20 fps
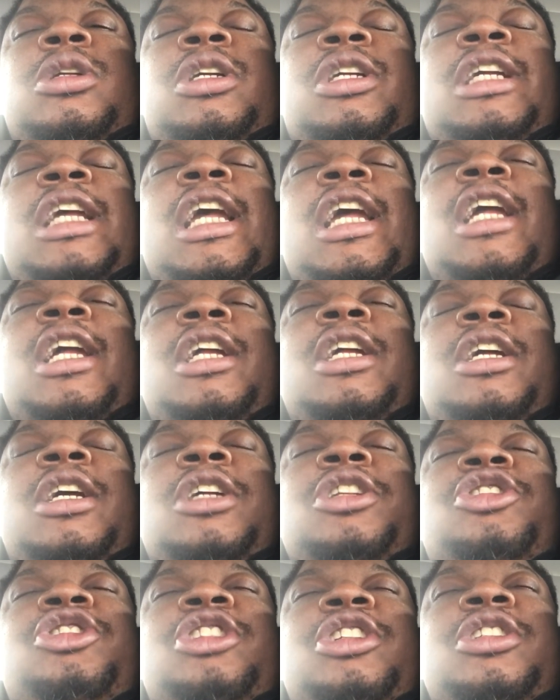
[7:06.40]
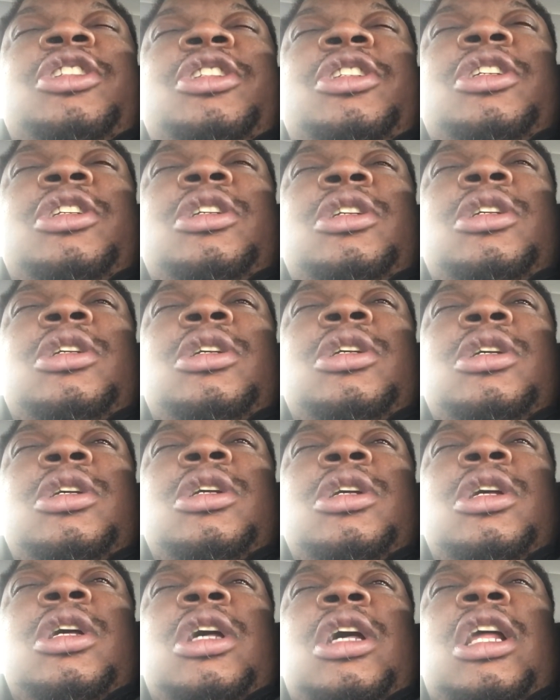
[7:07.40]
gay agenda
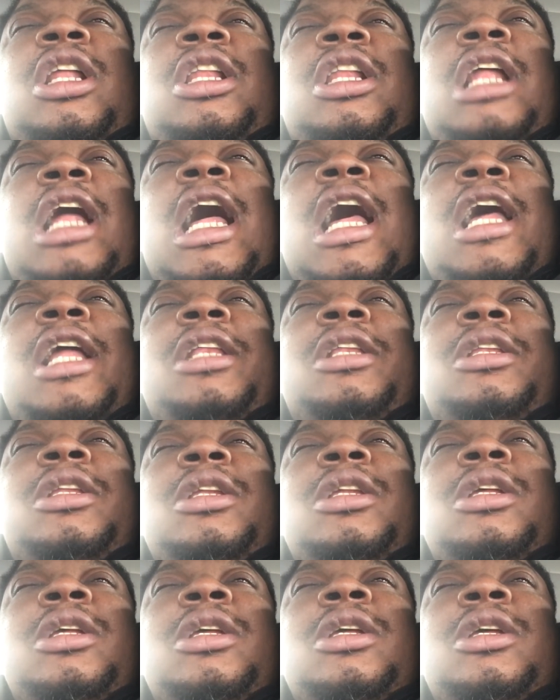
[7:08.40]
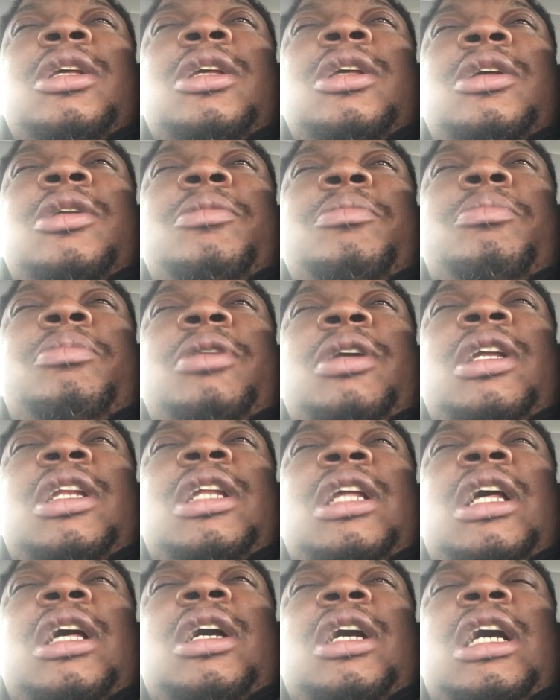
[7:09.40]
a lot, but
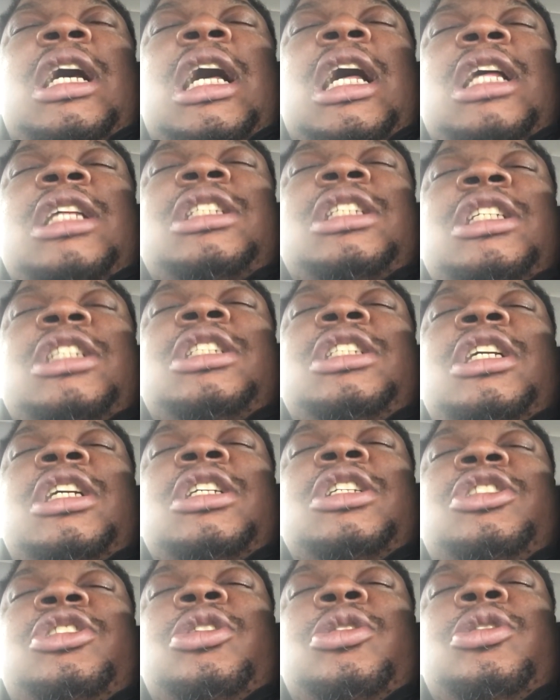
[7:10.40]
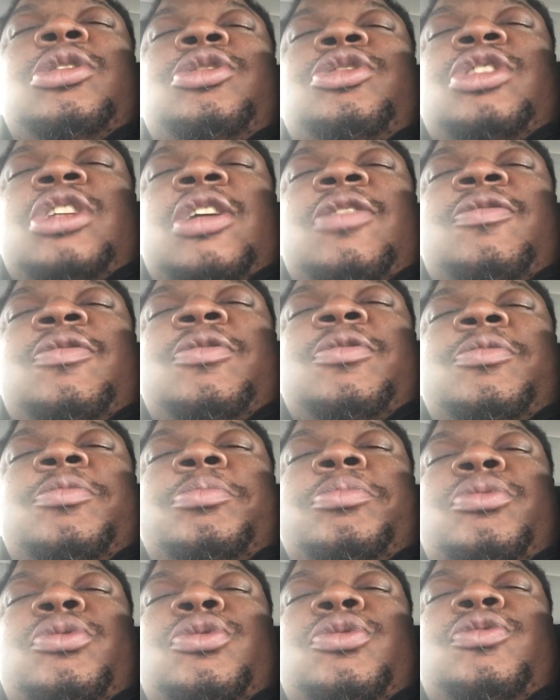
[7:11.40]
God says, study to show yourself
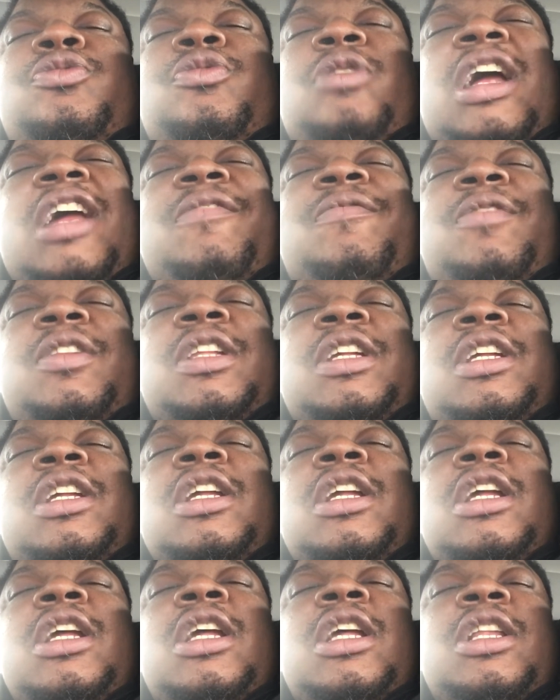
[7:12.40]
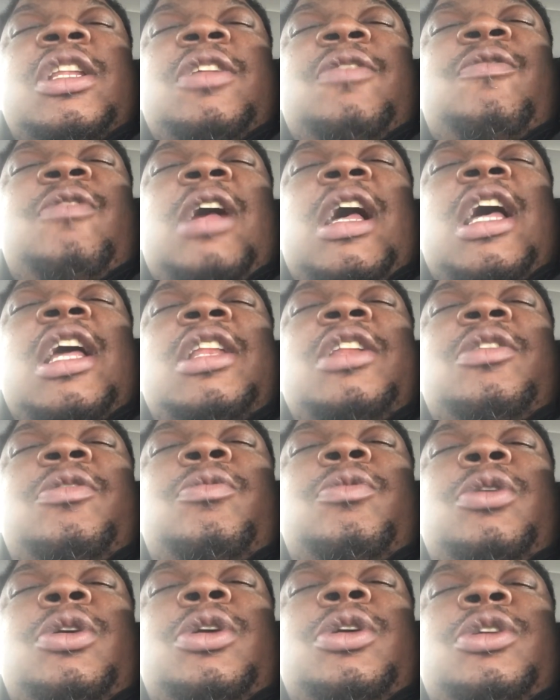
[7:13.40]
approved, rightfully dividing the
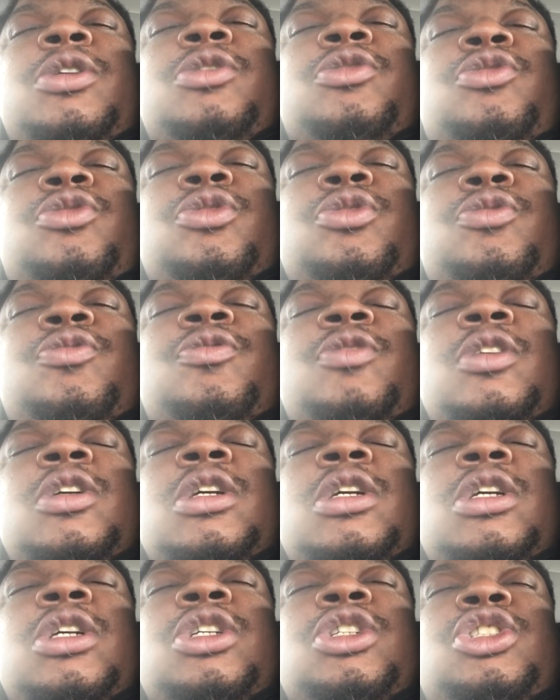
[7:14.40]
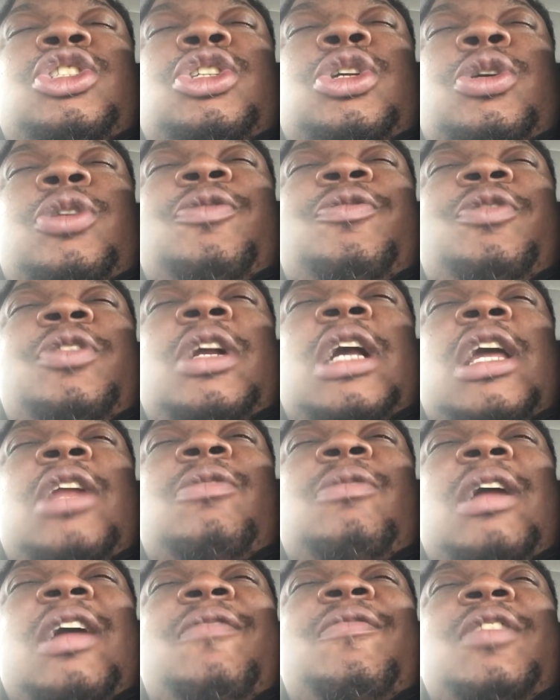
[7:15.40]
word of truth. So if you got to
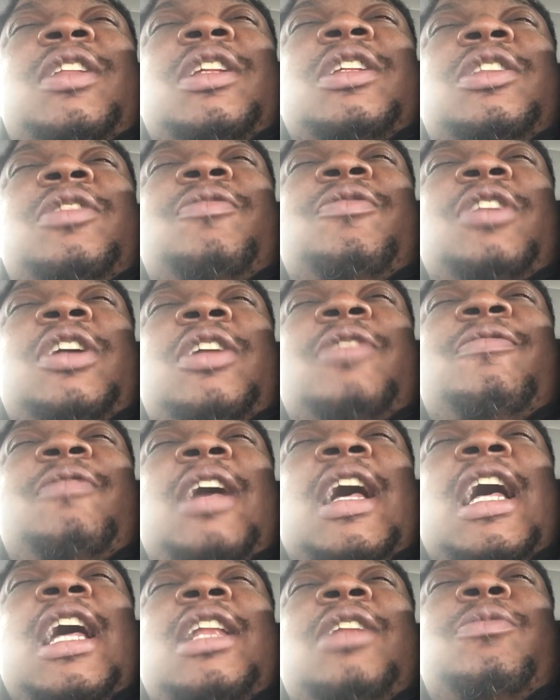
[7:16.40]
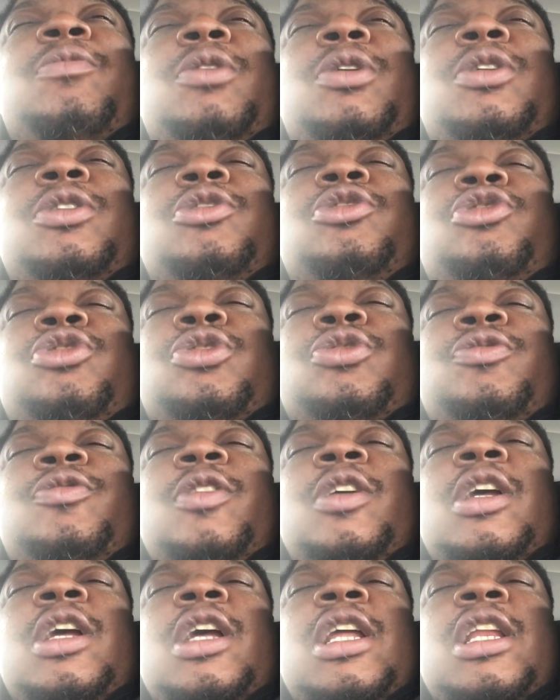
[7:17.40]
rightfully divide the word of truth,
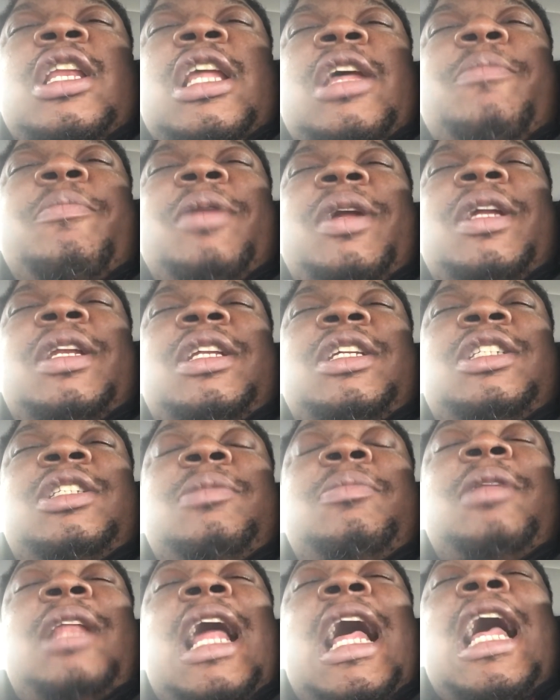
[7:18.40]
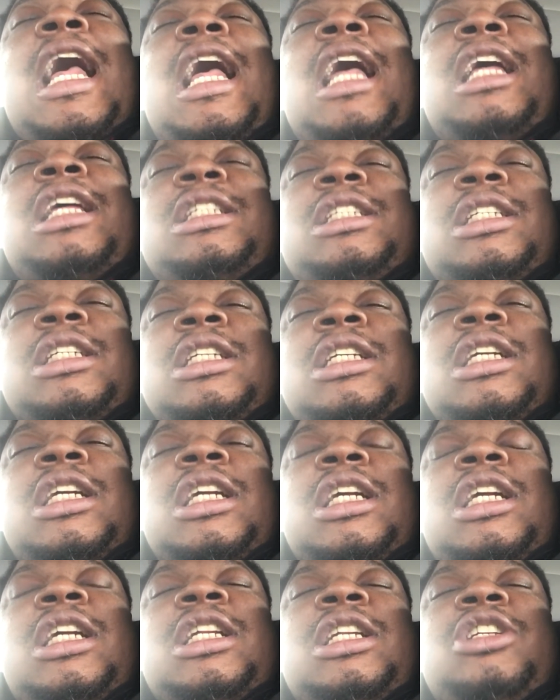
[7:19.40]
that means there's some lies
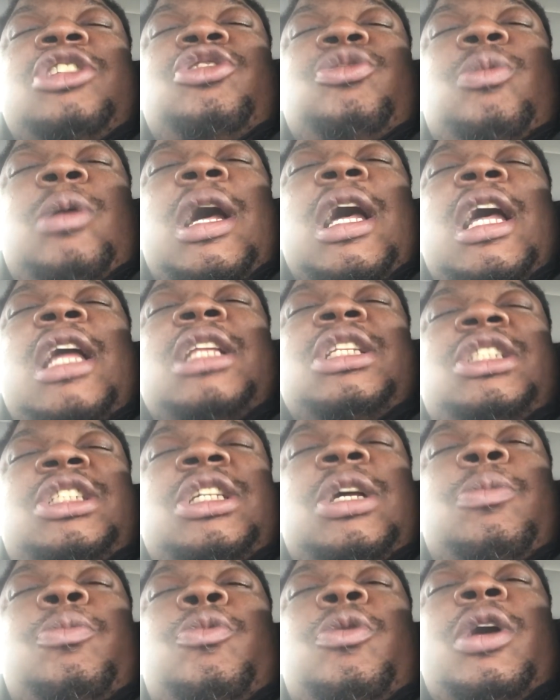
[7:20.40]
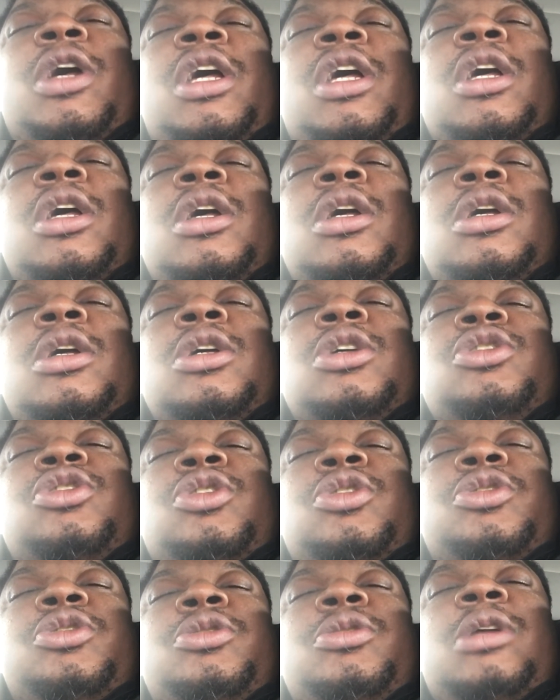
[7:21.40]
intertwined somewhere.
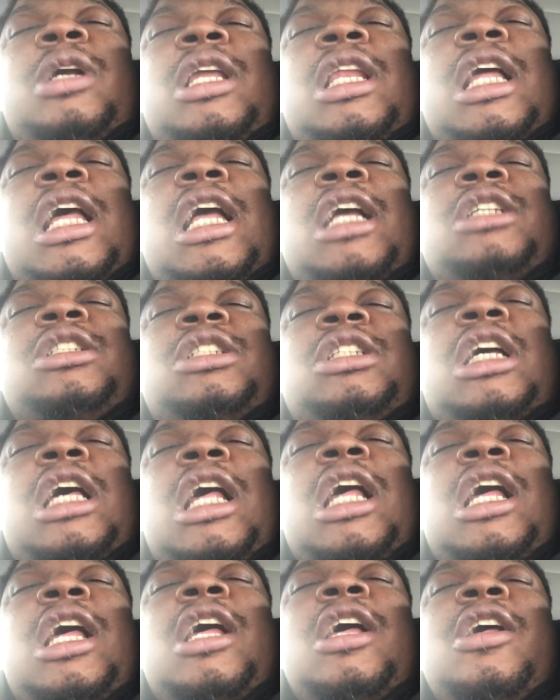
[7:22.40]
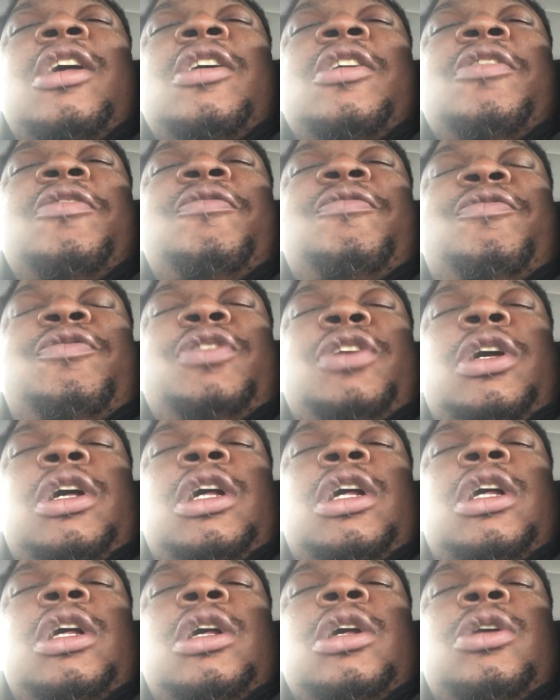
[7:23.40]
So you got to ask God
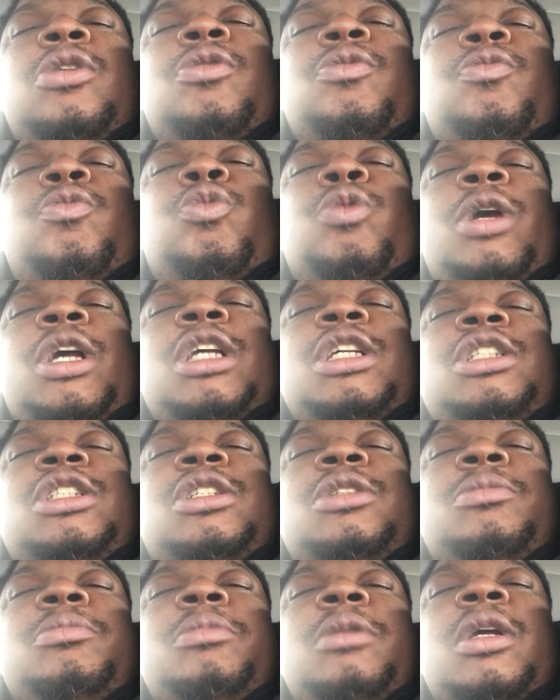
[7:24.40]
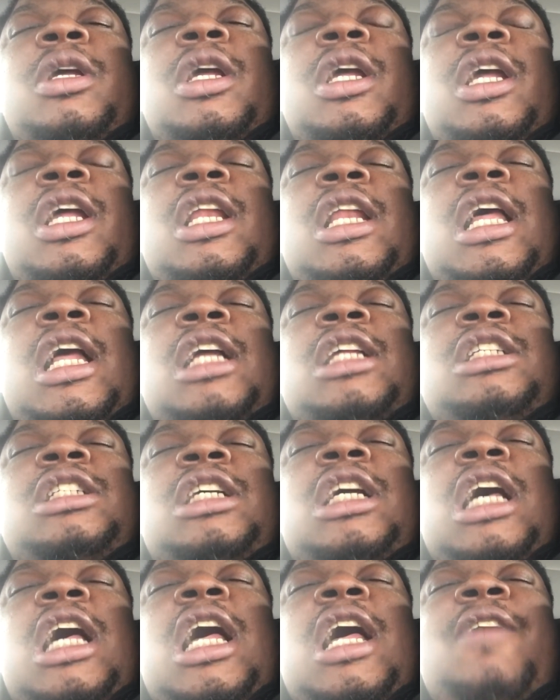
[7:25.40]
for wisdom and ask
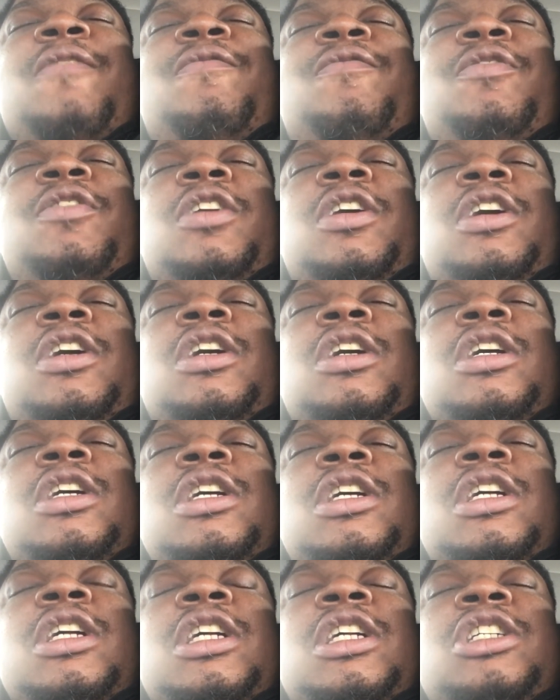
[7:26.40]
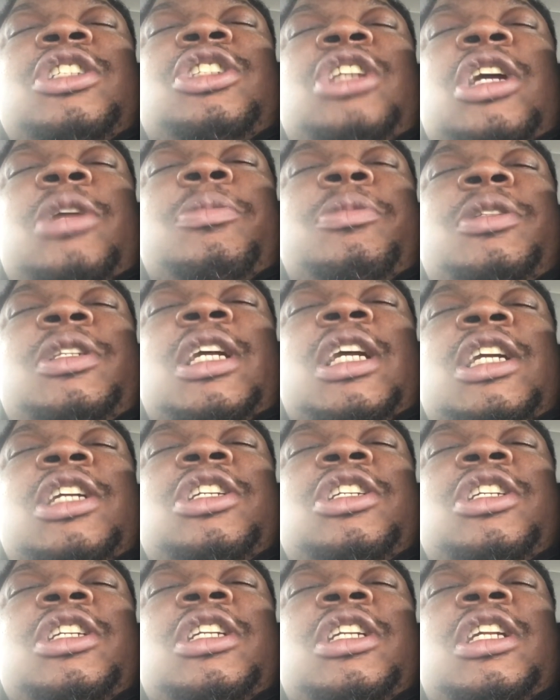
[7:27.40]
God for
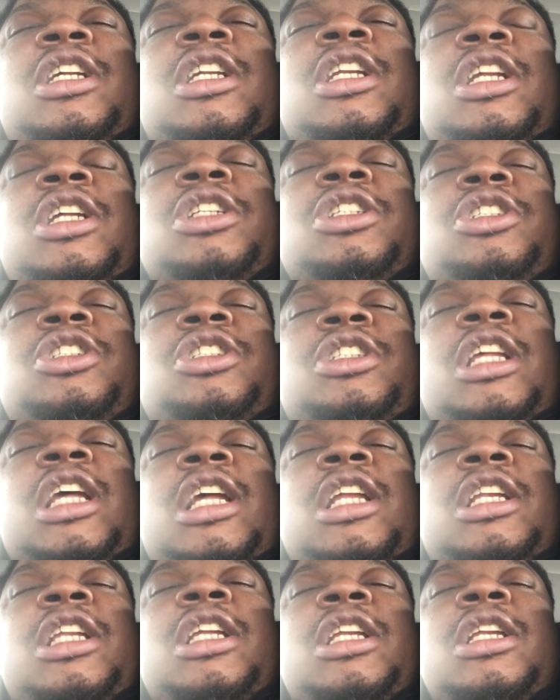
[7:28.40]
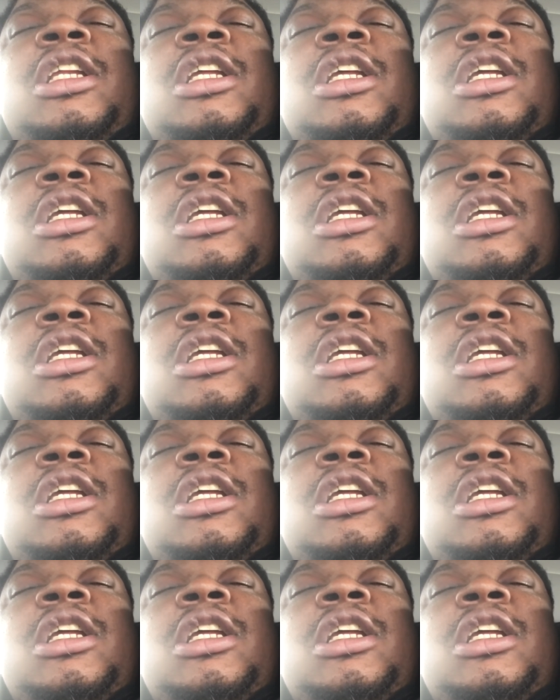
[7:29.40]
interpretation and understanding.